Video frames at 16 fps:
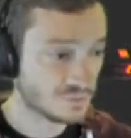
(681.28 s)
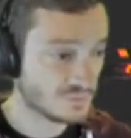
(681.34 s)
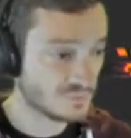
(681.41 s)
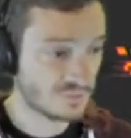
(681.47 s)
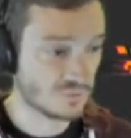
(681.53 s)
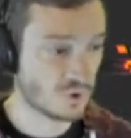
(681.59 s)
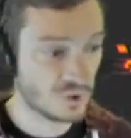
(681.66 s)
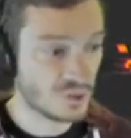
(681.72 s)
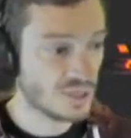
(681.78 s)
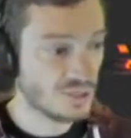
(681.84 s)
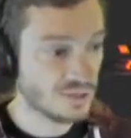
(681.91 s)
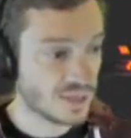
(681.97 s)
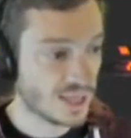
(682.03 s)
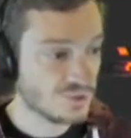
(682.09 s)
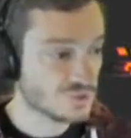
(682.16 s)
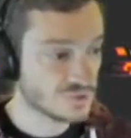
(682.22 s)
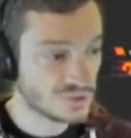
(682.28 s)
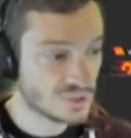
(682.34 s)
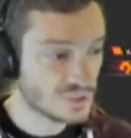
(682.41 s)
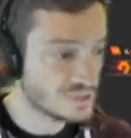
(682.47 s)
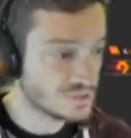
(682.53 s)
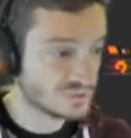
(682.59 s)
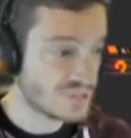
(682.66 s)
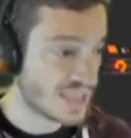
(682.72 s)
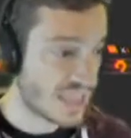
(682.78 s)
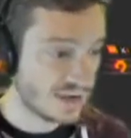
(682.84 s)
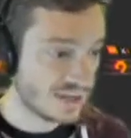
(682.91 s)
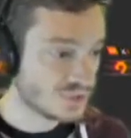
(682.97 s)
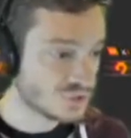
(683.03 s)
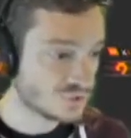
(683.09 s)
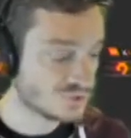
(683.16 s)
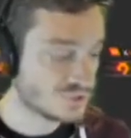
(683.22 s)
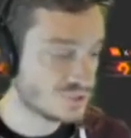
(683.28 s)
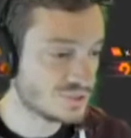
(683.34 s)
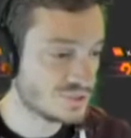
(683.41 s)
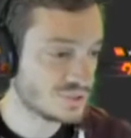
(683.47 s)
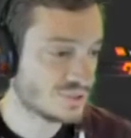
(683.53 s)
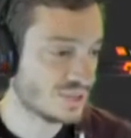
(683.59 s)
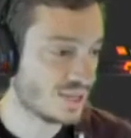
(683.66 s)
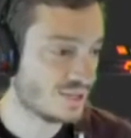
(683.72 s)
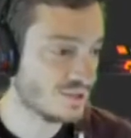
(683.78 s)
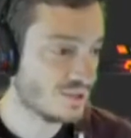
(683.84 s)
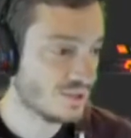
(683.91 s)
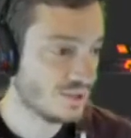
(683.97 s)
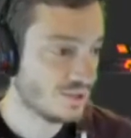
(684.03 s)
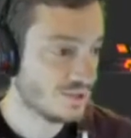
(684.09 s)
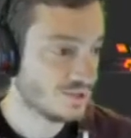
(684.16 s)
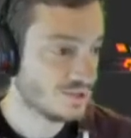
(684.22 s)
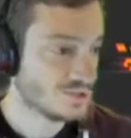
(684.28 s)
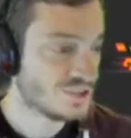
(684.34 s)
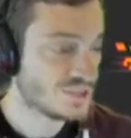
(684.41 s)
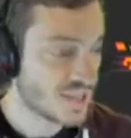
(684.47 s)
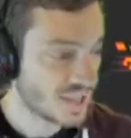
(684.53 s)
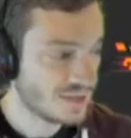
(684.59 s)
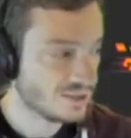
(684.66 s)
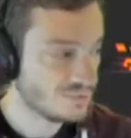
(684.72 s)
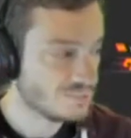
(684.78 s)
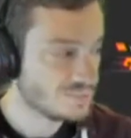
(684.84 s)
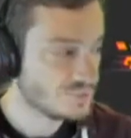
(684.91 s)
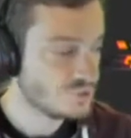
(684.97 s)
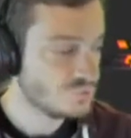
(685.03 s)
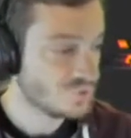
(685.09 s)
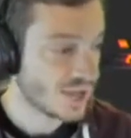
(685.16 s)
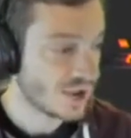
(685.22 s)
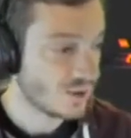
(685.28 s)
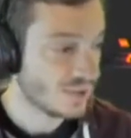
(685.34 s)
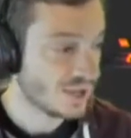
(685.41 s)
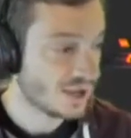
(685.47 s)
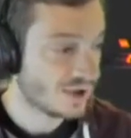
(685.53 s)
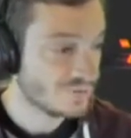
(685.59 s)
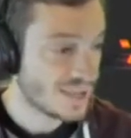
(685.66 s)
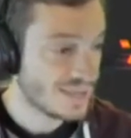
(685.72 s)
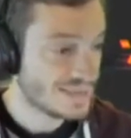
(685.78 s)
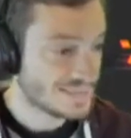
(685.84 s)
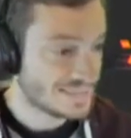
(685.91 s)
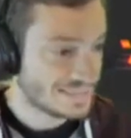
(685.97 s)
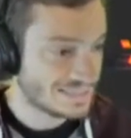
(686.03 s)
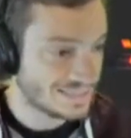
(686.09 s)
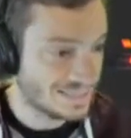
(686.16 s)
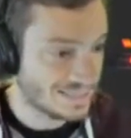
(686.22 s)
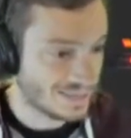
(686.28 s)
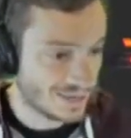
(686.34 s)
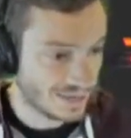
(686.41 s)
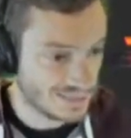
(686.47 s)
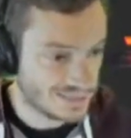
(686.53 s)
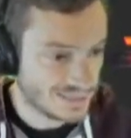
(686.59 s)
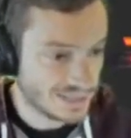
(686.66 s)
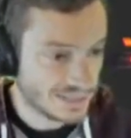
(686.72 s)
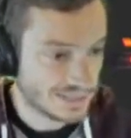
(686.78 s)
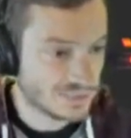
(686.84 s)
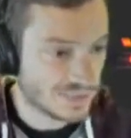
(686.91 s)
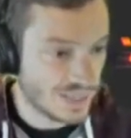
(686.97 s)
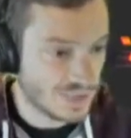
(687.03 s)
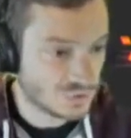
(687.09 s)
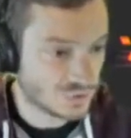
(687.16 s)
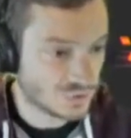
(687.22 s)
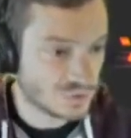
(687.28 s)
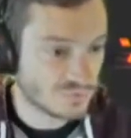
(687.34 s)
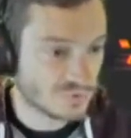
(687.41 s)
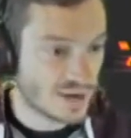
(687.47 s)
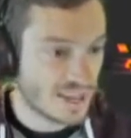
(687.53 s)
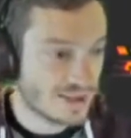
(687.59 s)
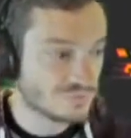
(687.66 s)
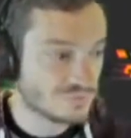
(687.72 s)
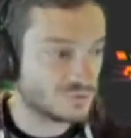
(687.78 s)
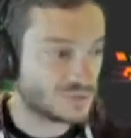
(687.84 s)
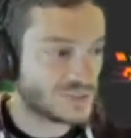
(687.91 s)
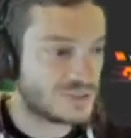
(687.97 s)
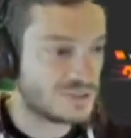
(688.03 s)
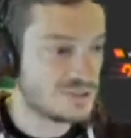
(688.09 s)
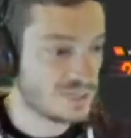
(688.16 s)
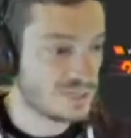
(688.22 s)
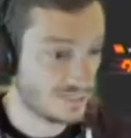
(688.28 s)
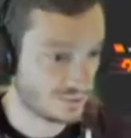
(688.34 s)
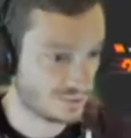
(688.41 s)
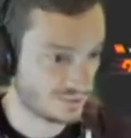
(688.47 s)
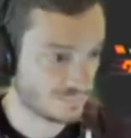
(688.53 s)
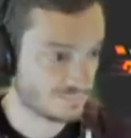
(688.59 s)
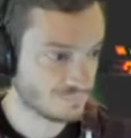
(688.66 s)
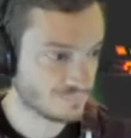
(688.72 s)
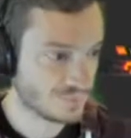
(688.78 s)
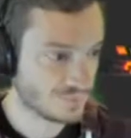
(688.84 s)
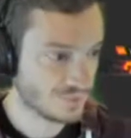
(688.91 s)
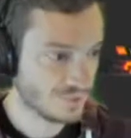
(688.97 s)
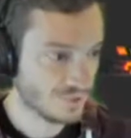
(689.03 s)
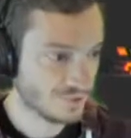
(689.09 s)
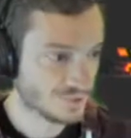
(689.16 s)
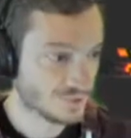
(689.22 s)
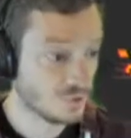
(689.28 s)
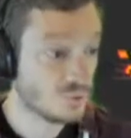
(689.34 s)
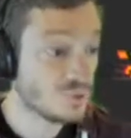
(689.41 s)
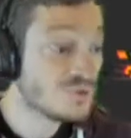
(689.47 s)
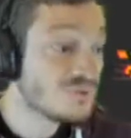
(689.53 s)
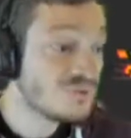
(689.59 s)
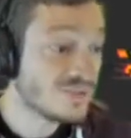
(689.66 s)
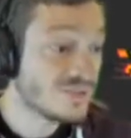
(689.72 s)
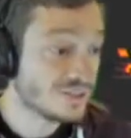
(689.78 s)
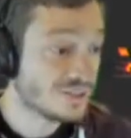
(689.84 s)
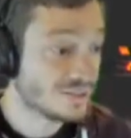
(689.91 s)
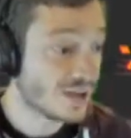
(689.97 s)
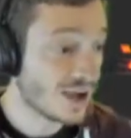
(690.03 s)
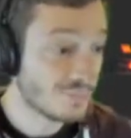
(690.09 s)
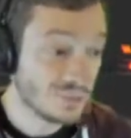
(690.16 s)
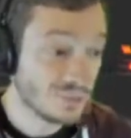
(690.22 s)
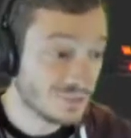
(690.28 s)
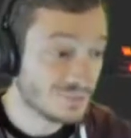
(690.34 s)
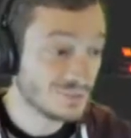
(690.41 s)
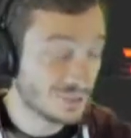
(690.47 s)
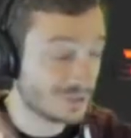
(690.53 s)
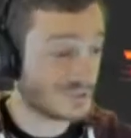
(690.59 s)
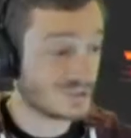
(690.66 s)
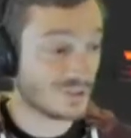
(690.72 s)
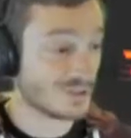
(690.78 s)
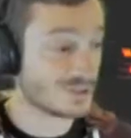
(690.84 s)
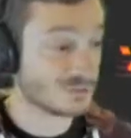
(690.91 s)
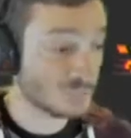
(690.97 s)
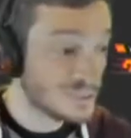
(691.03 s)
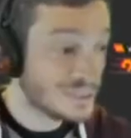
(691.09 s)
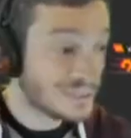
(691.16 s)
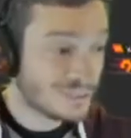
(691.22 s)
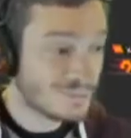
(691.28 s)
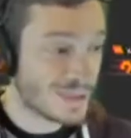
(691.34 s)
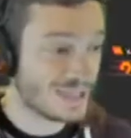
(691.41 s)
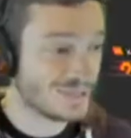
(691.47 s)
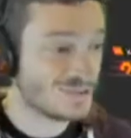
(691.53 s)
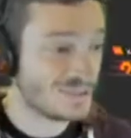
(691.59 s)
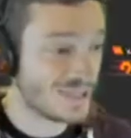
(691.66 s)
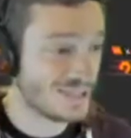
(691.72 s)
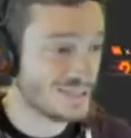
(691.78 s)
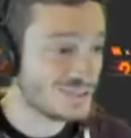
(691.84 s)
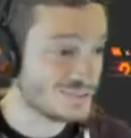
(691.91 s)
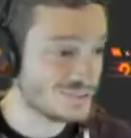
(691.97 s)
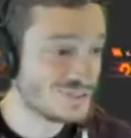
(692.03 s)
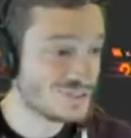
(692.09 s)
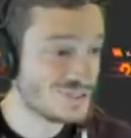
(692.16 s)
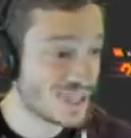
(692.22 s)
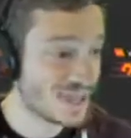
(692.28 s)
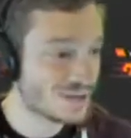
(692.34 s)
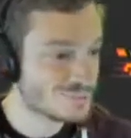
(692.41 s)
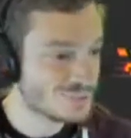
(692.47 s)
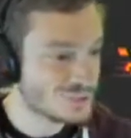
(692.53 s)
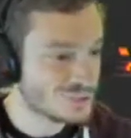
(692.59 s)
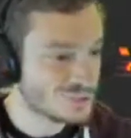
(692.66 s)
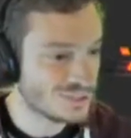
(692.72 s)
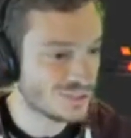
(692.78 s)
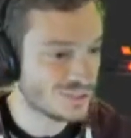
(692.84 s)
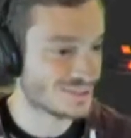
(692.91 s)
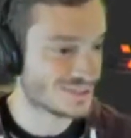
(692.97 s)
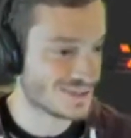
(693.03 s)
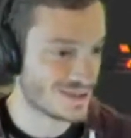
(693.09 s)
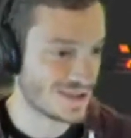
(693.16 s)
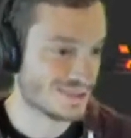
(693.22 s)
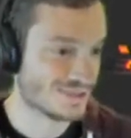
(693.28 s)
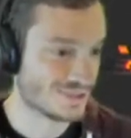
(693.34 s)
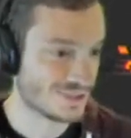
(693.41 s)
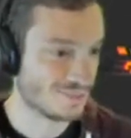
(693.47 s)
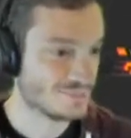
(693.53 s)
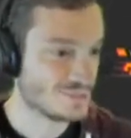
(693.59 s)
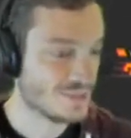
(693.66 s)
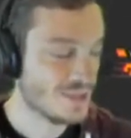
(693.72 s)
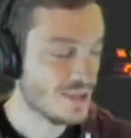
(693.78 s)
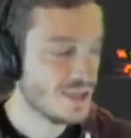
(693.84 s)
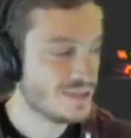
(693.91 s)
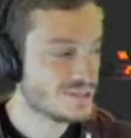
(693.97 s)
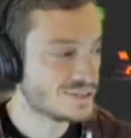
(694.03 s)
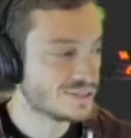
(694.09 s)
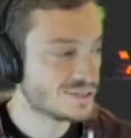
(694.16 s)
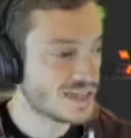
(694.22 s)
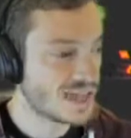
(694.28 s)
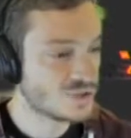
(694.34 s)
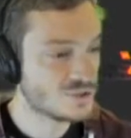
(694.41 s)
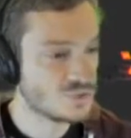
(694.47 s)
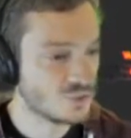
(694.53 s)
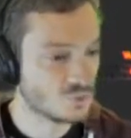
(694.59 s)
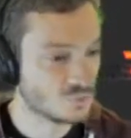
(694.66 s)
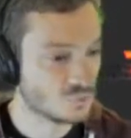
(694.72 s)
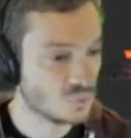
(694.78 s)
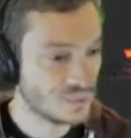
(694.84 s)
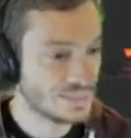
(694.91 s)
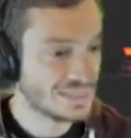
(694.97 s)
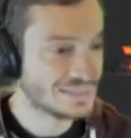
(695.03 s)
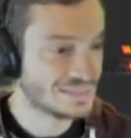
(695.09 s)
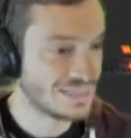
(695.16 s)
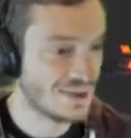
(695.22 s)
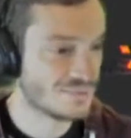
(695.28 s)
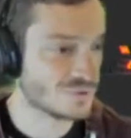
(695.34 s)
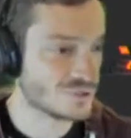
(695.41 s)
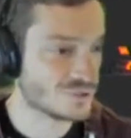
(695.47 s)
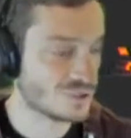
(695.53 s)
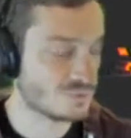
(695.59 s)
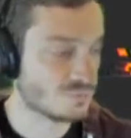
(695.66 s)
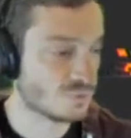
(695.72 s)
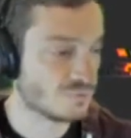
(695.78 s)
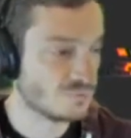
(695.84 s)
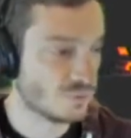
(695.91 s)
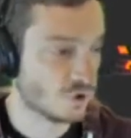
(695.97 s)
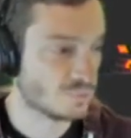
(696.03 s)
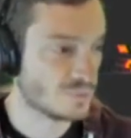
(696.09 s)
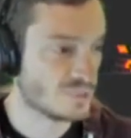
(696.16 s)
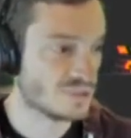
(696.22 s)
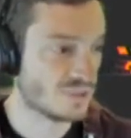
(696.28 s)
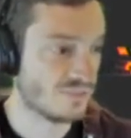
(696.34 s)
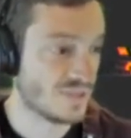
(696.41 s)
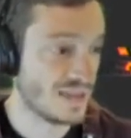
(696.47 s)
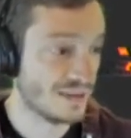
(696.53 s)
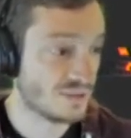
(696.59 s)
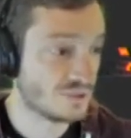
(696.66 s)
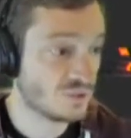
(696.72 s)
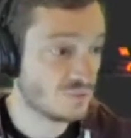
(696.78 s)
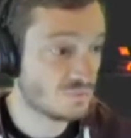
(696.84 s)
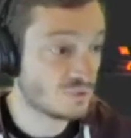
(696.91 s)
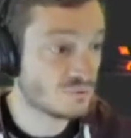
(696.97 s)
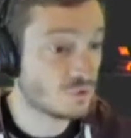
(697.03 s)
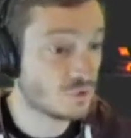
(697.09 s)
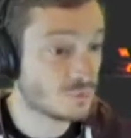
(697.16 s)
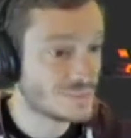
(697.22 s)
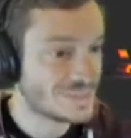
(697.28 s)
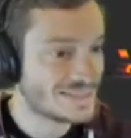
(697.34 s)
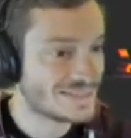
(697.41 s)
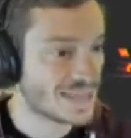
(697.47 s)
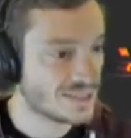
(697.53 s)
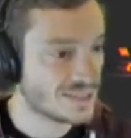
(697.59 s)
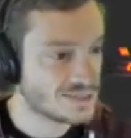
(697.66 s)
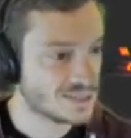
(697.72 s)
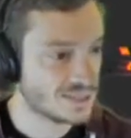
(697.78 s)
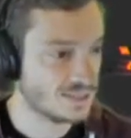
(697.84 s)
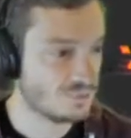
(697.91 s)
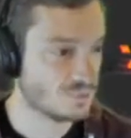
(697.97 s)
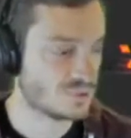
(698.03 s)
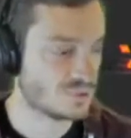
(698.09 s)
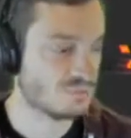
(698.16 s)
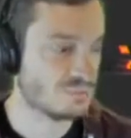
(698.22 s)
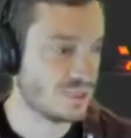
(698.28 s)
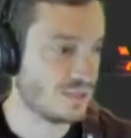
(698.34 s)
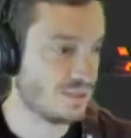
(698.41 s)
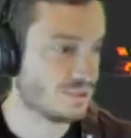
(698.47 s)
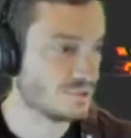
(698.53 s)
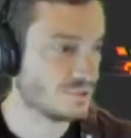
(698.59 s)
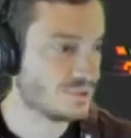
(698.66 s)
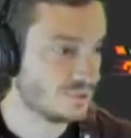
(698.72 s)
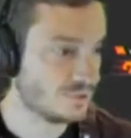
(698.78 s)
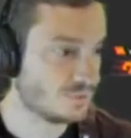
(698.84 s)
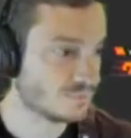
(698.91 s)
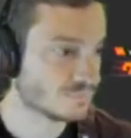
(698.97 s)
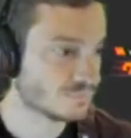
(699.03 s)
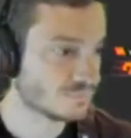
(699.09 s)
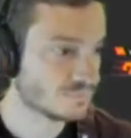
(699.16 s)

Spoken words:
30 entrances or 10 entrances to that stadium, you now have a single entrance for every seat. So you can fill it. I mean, yes, it doesn't really make sense in a stadium, but you get the concept. Is it allows you to really leverage the performance of that. And so performance density was a play here too.